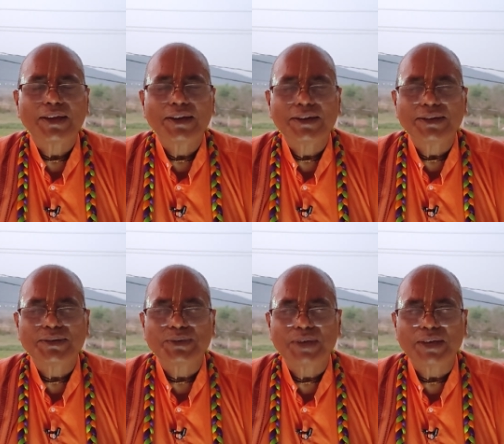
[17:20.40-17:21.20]
In
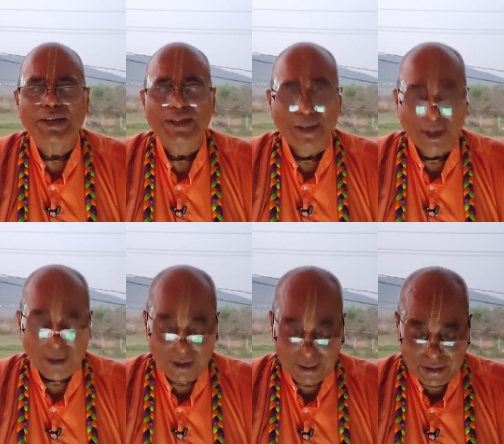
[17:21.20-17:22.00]
this way,
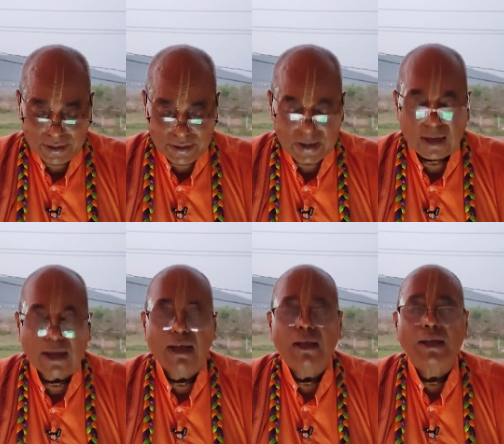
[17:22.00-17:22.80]
this
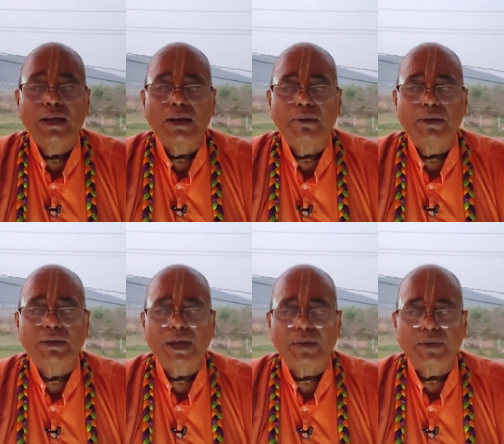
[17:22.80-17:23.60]

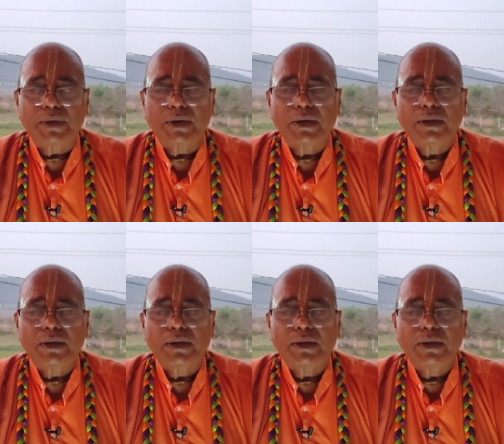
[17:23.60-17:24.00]
11th chapter,